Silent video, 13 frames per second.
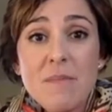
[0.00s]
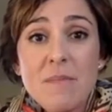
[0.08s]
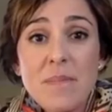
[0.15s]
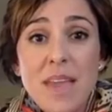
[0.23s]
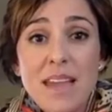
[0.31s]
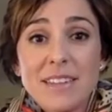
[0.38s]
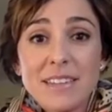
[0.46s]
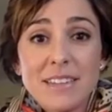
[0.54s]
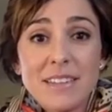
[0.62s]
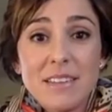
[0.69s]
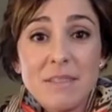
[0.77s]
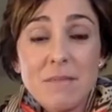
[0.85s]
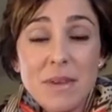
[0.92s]
And
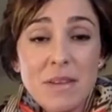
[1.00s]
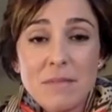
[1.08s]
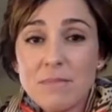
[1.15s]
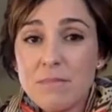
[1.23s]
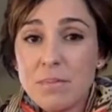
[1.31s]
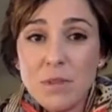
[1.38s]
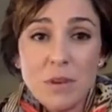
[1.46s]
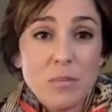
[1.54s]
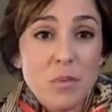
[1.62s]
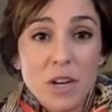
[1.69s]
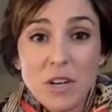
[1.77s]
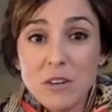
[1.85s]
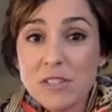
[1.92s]
you can put
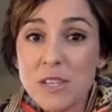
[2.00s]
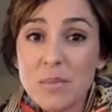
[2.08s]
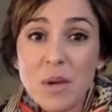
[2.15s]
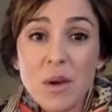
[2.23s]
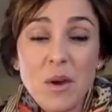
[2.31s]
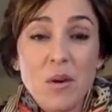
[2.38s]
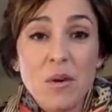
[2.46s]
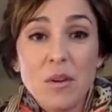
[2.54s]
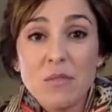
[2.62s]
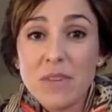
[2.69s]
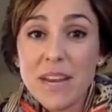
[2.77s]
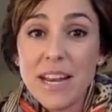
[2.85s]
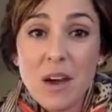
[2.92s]
in your zip code, you
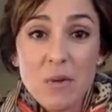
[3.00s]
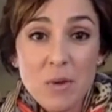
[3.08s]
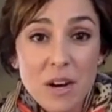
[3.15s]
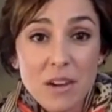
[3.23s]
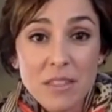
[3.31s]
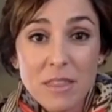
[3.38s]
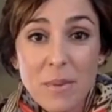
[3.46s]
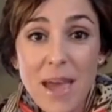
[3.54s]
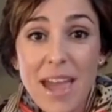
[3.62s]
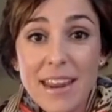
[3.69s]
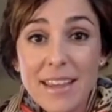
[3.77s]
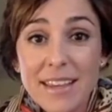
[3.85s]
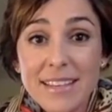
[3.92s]
find out where the pet
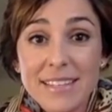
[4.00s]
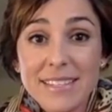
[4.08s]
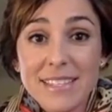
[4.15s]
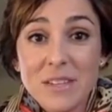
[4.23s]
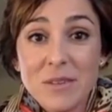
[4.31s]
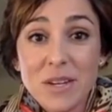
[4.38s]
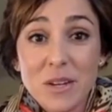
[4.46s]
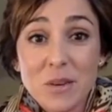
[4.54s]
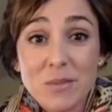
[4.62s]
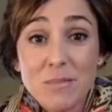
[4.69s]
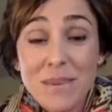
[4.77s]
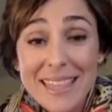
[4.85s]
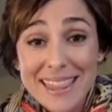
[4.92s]
is, and you can go
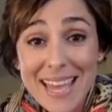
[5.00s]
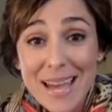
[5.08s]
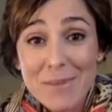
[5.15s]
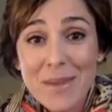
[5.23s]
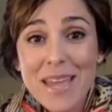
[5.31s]
meet them.